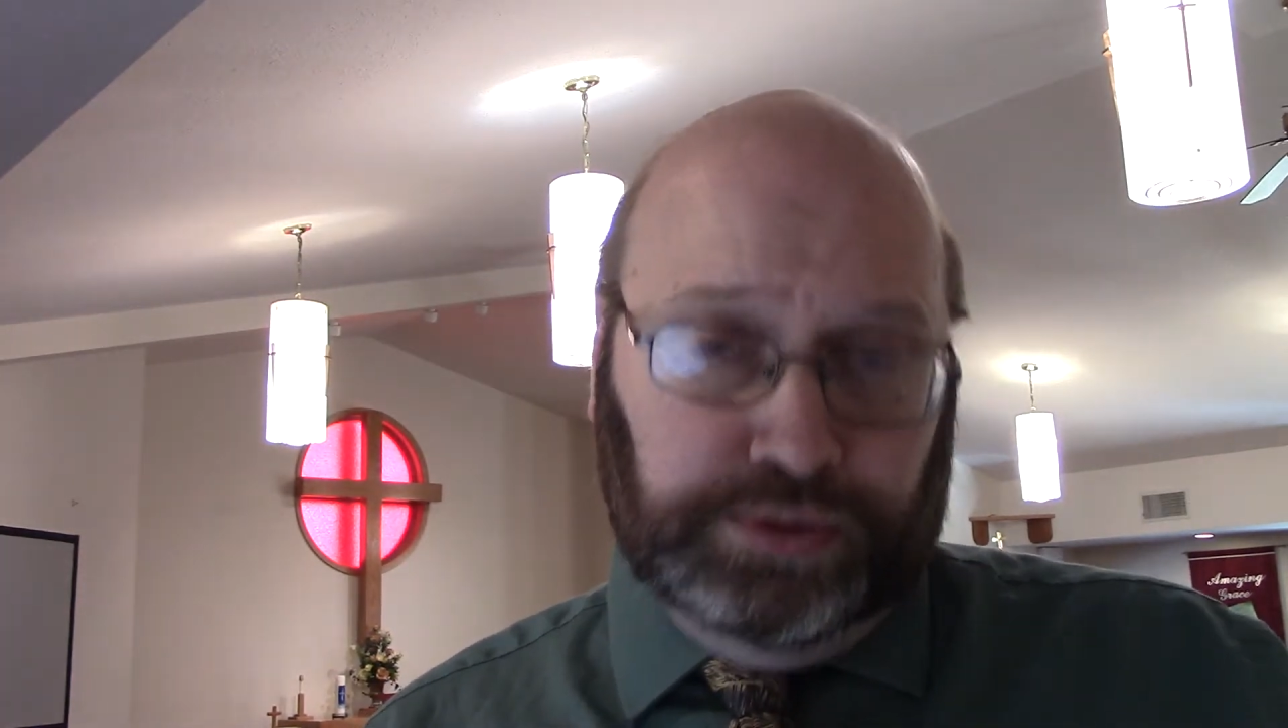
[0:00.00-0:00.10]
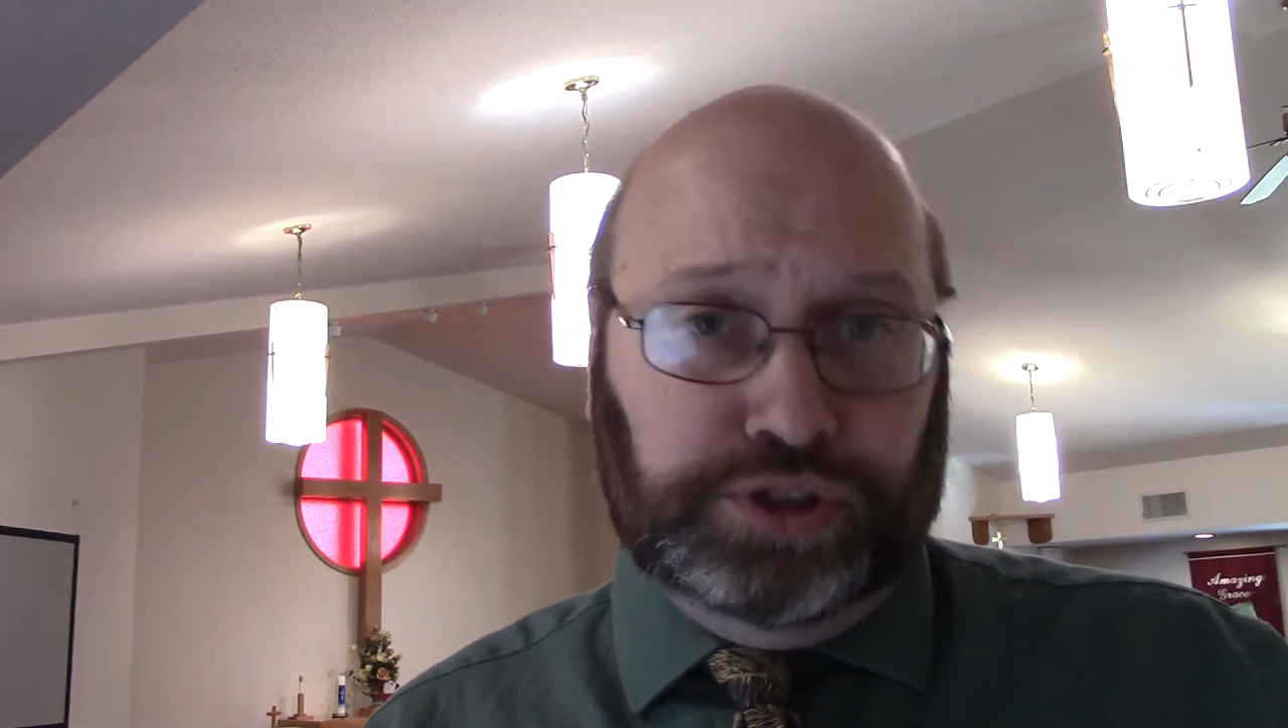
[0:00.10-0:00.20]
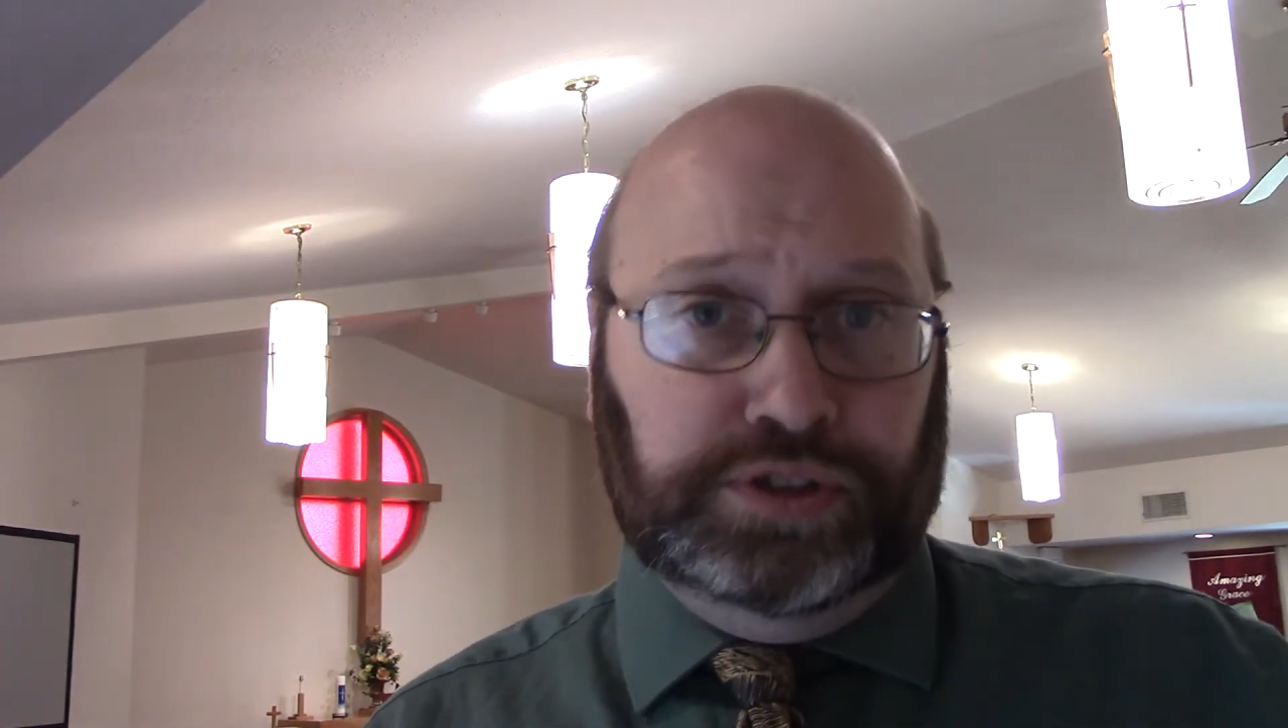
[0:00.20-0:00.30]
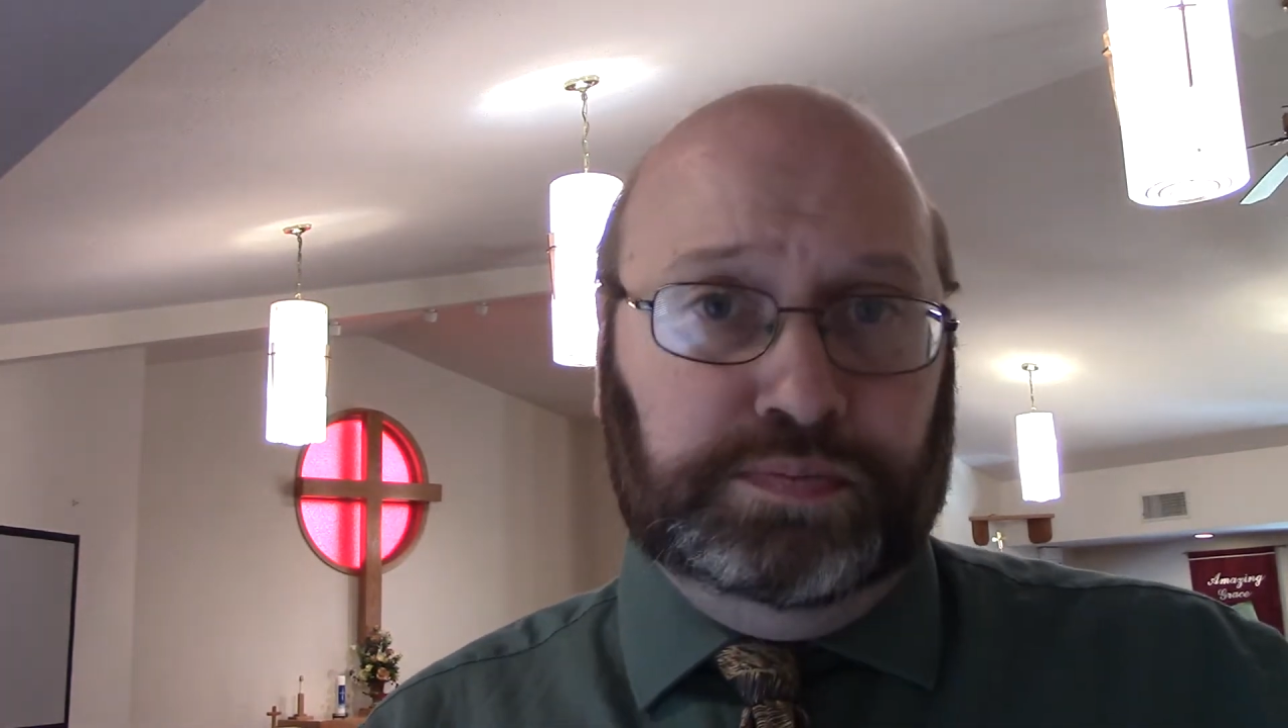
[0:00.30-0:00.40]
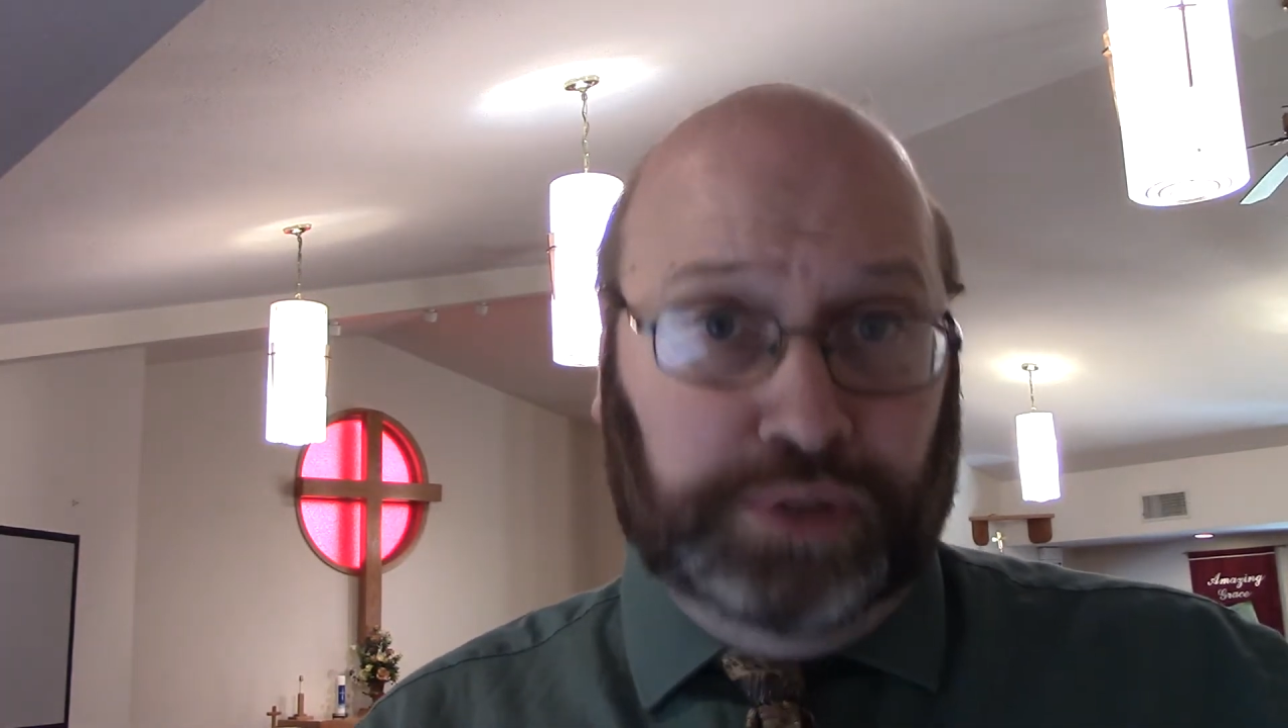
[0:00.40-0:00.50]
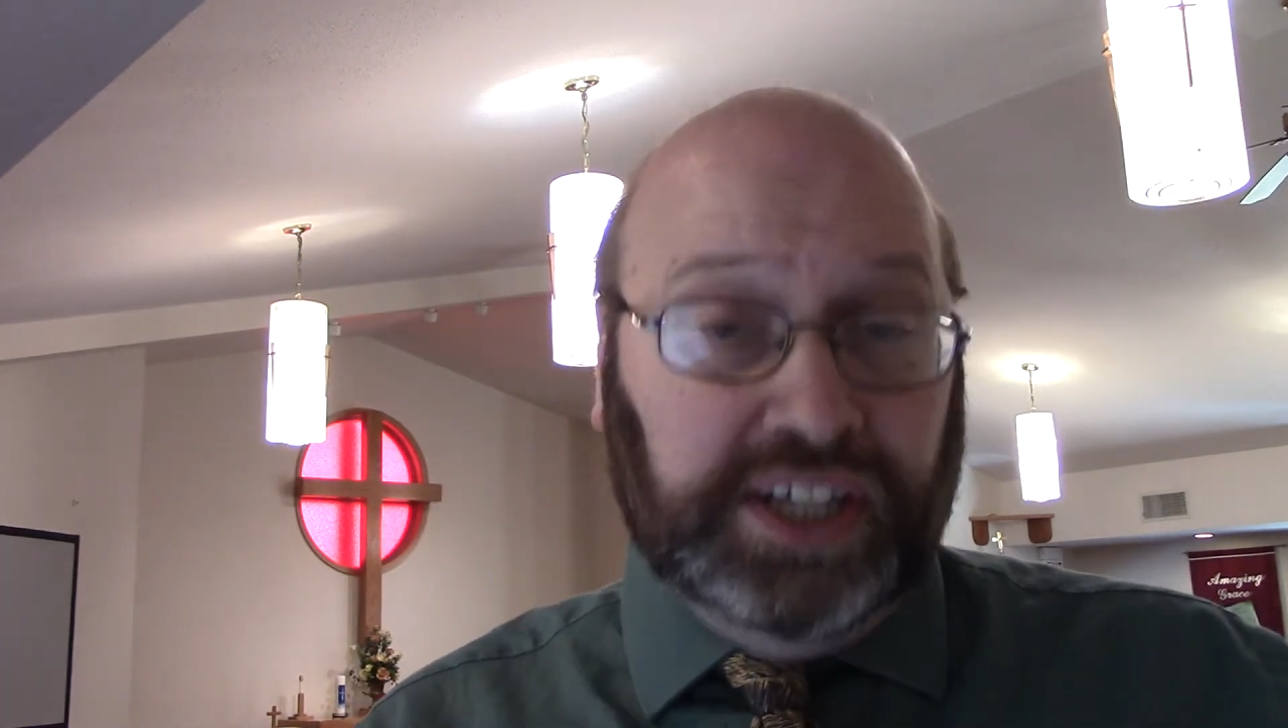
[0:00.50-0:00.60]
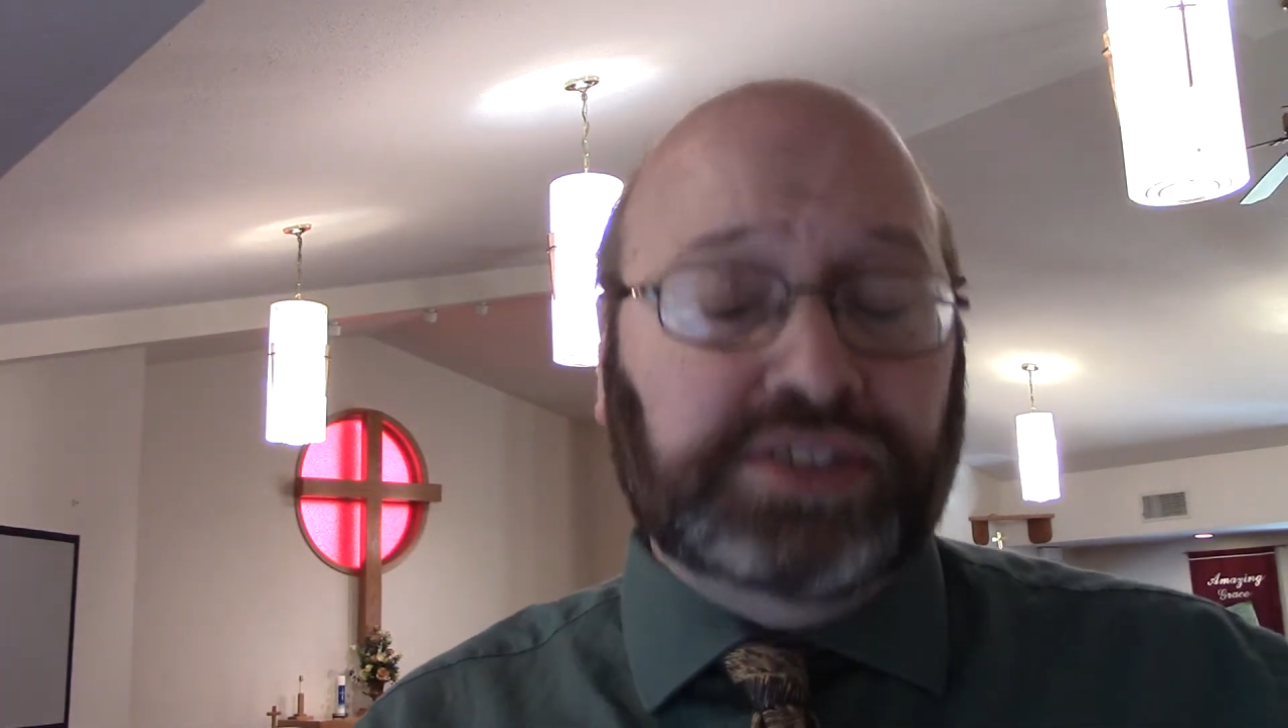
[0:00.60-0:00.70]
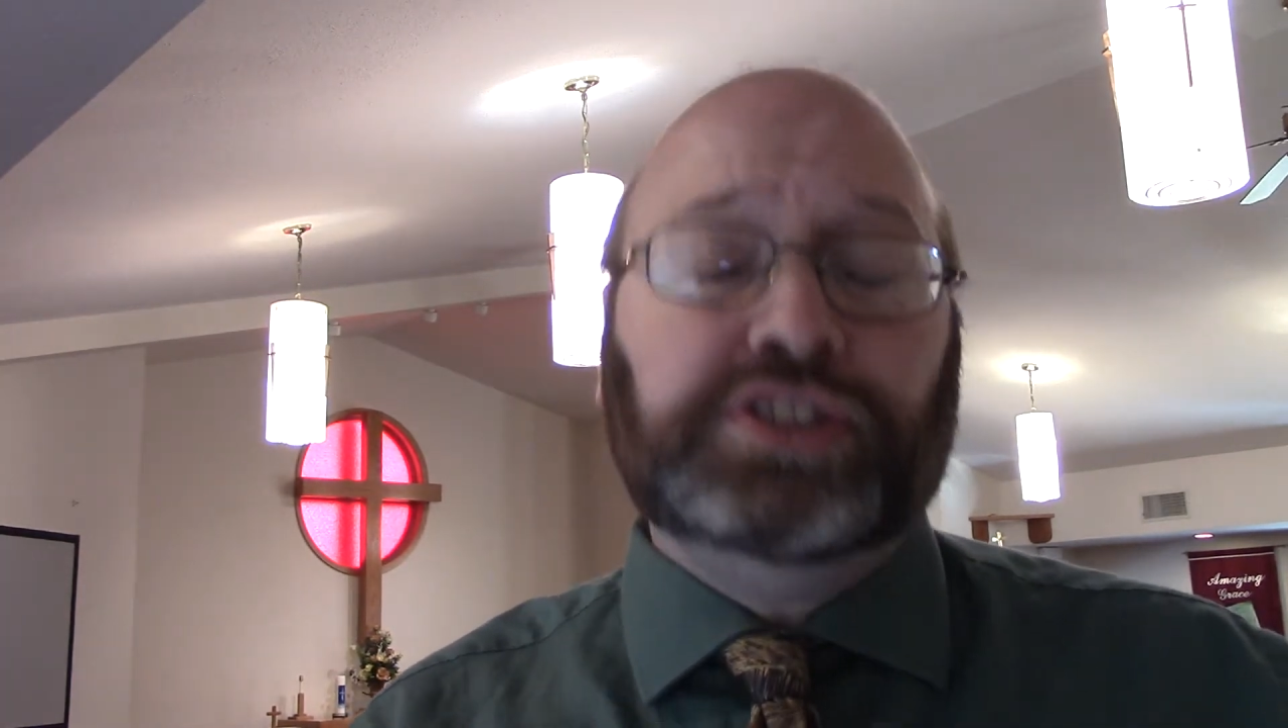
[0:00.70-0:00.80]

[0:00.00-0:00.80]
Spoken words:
should praise